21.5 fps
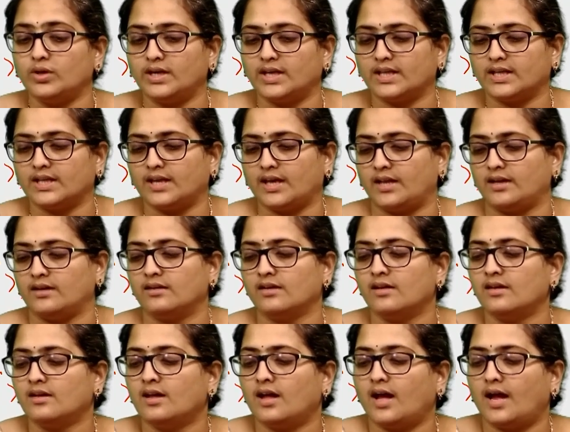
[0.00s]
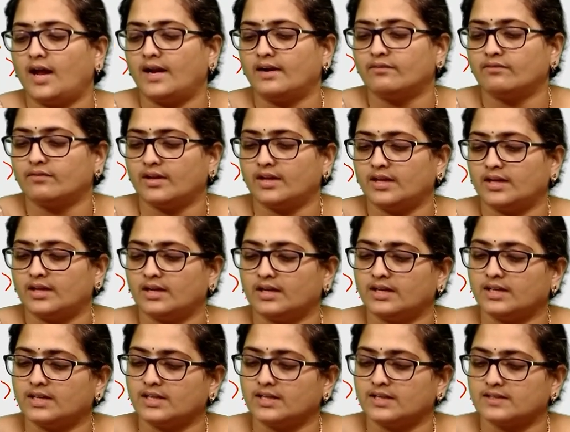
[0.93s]
gain. And when
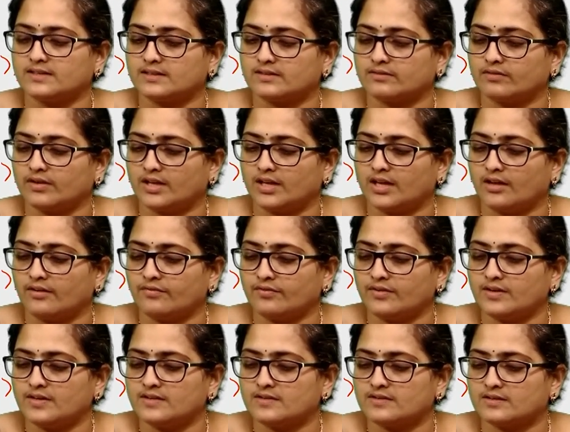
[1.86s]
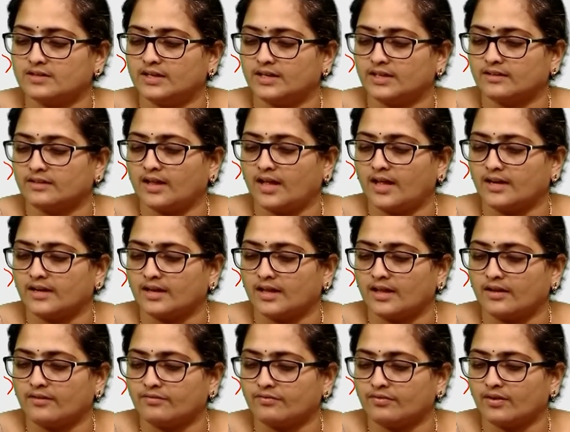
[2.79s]
f is greater than
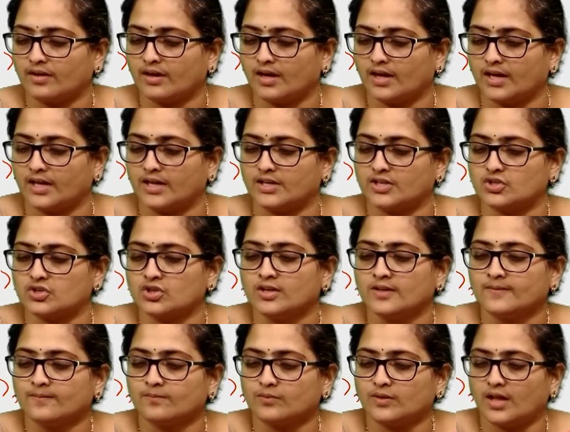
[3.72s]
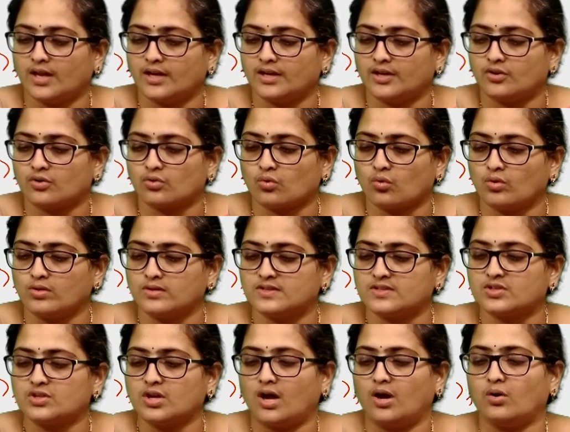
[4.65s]
fh, then it rolls
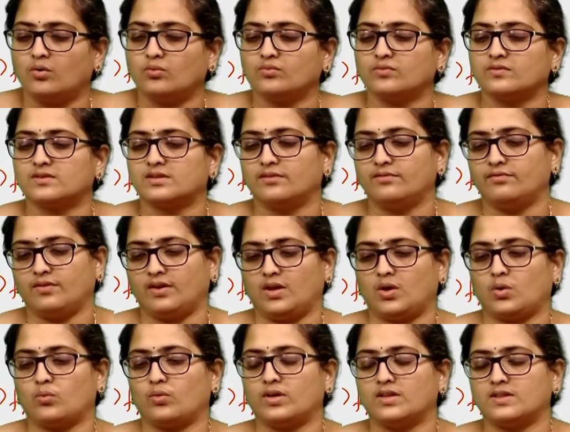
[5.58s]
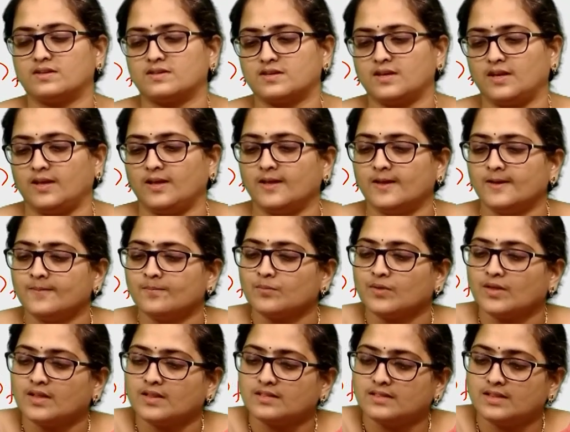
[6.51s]
down the frequency.
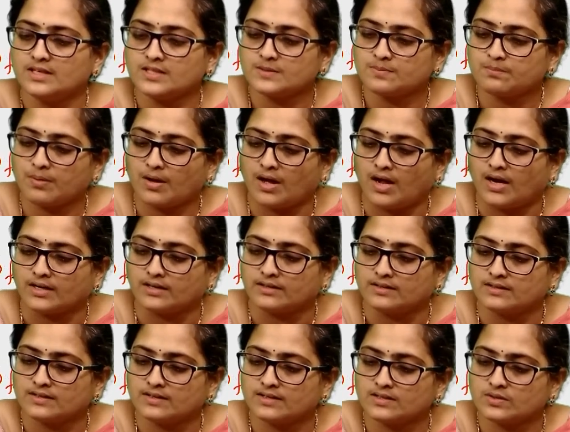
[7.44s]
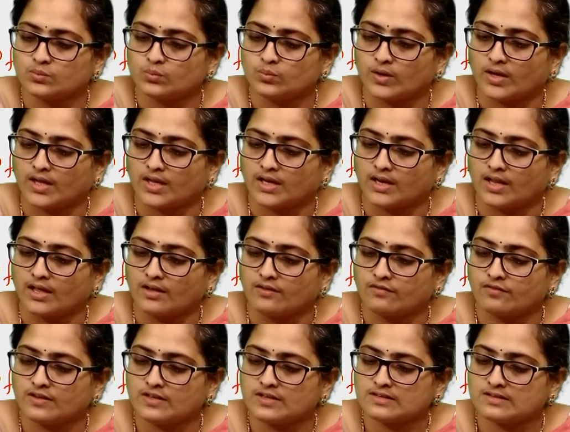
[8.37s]
This part, this is when f
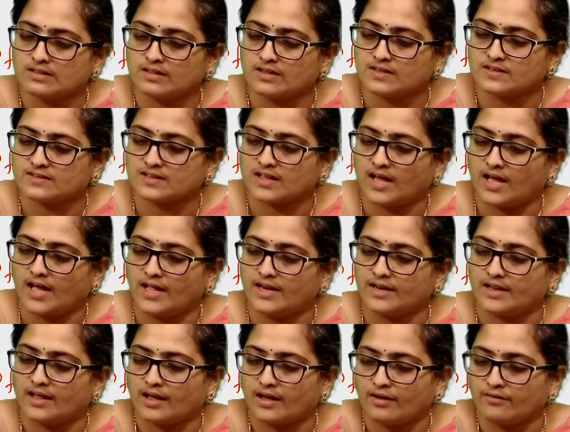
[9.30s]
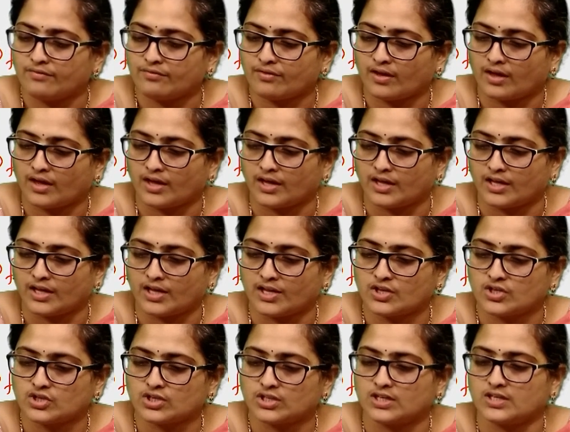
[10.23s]
is less than
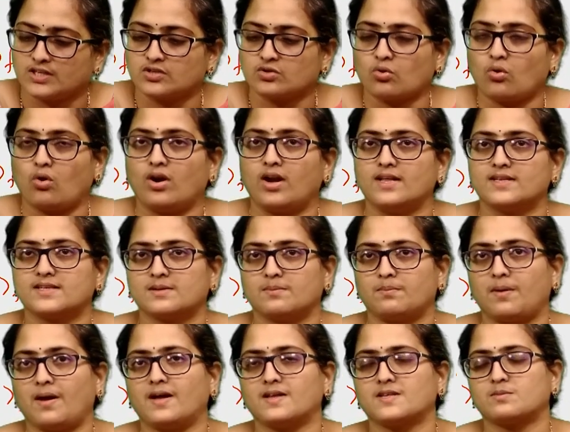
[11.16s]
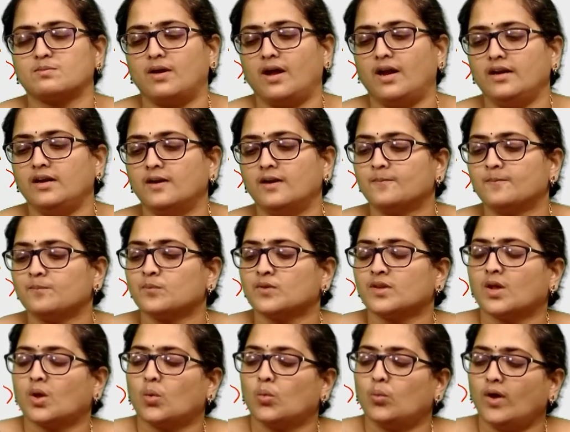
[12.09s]
fh, it is called as a pass band.
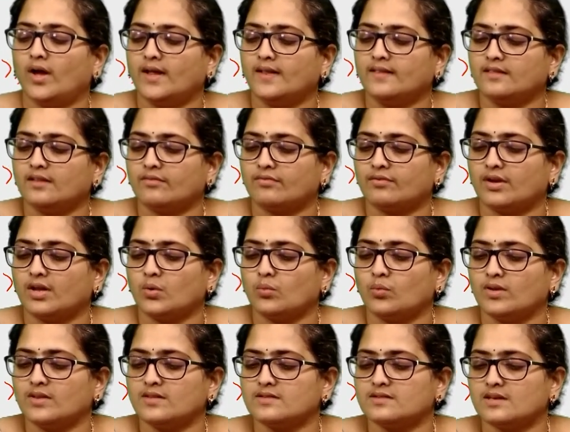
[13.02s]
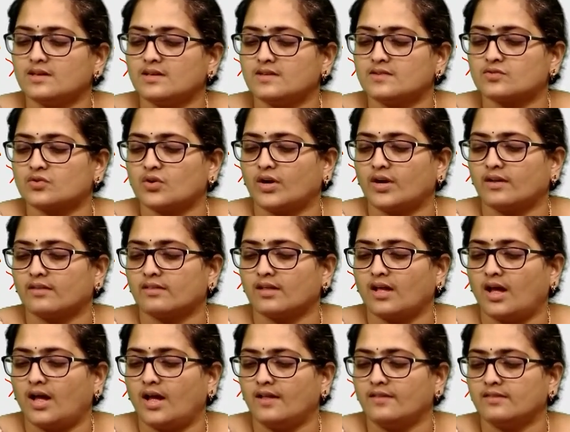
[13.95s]
When the frequency is greater
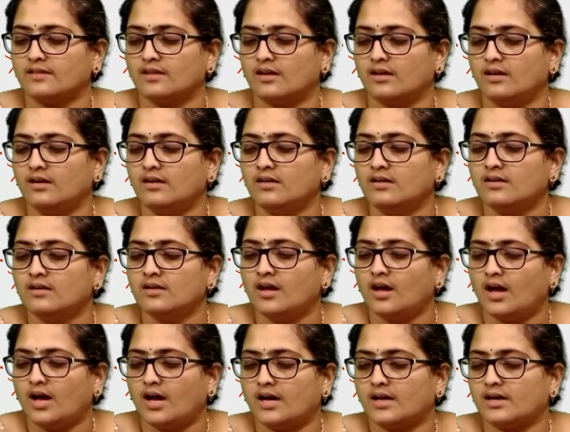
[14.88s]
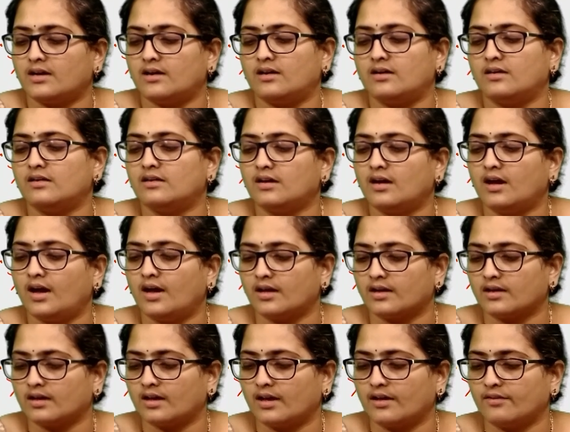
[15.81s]
than the
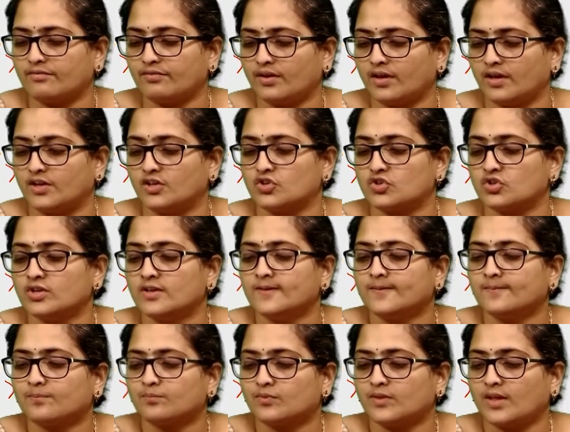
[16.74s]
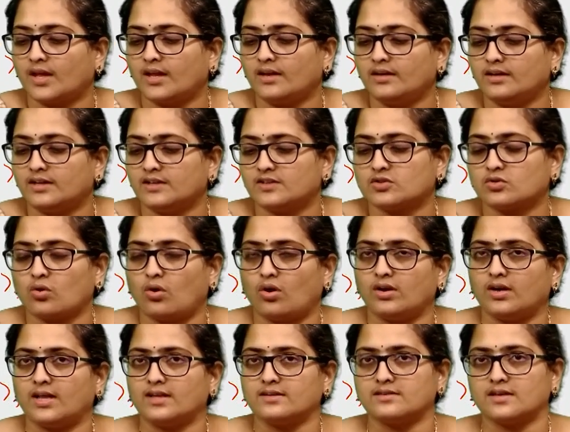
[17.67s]
fh, then it is
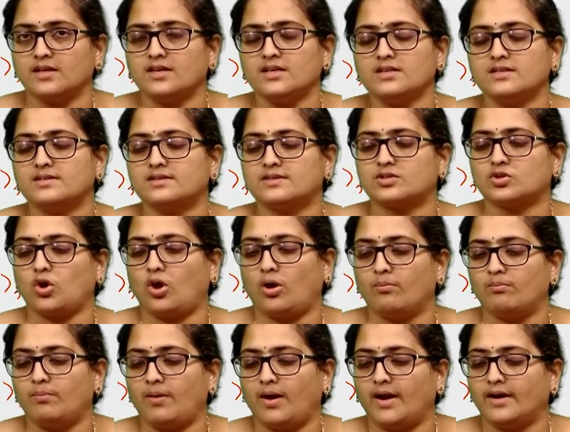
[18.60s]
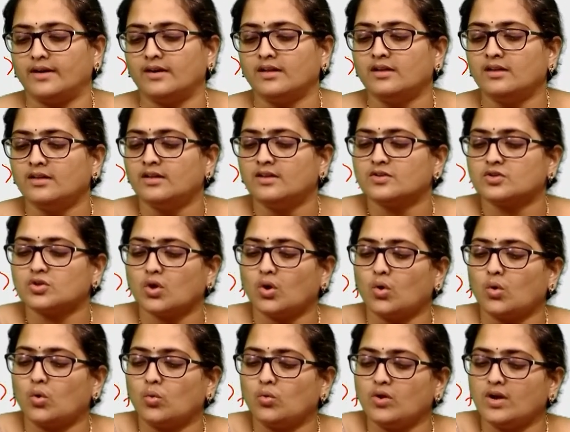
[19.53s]
called as a stop band. So,
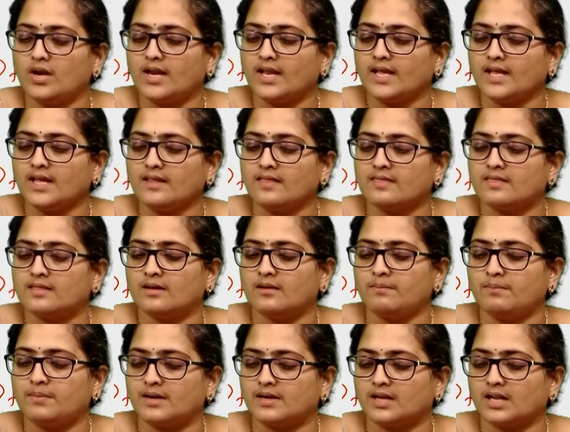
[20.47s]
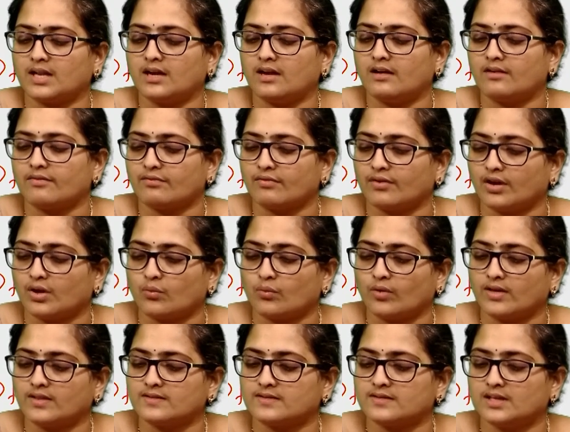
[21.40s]
only the particular
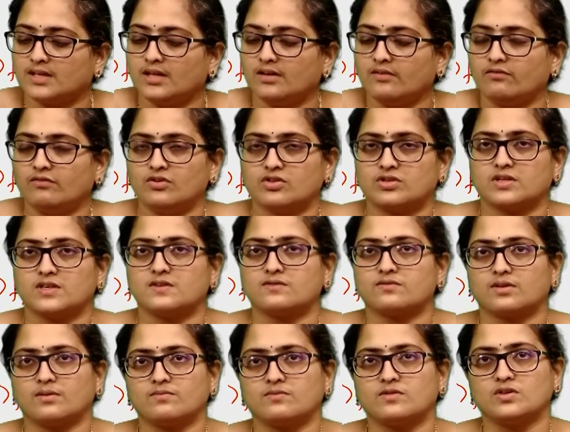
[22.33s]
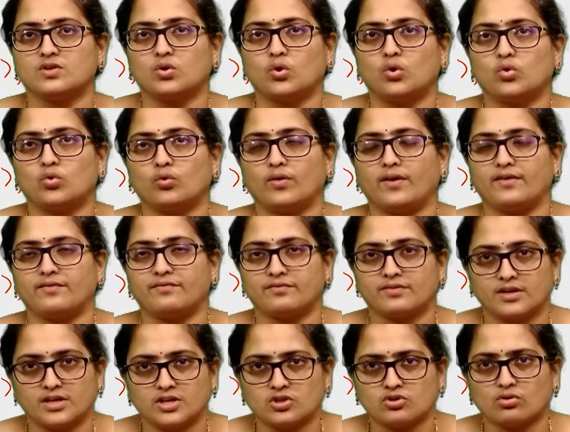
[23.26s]
frequency which is from 0 to
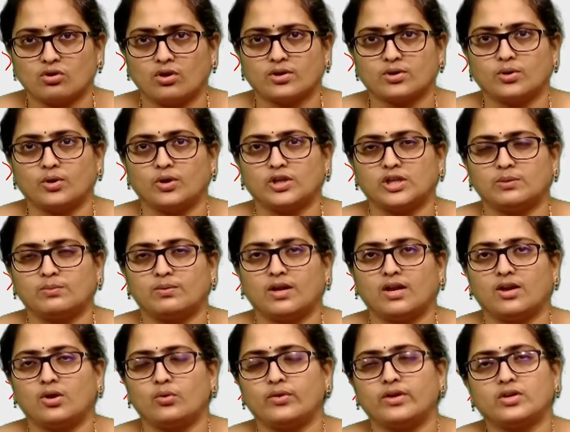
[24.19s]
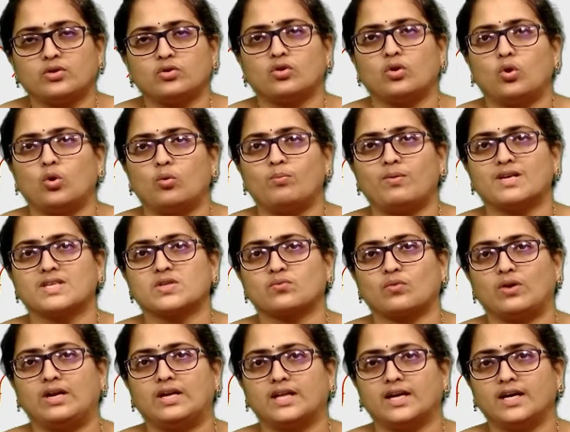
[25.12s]
fh are going to be allowing to the low pass
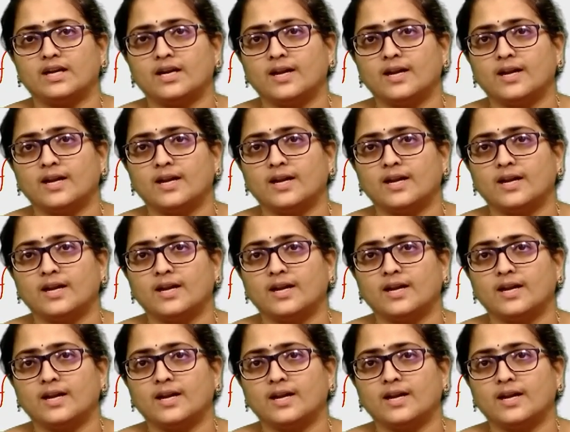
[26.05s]
filter,